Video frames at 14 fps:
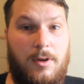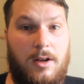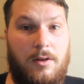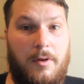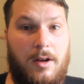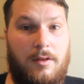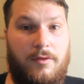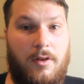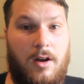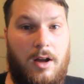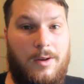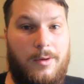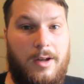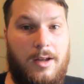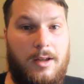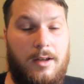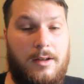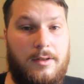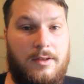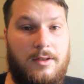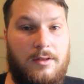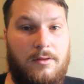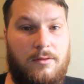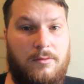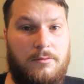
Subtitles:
getting ready for Highway, I guess.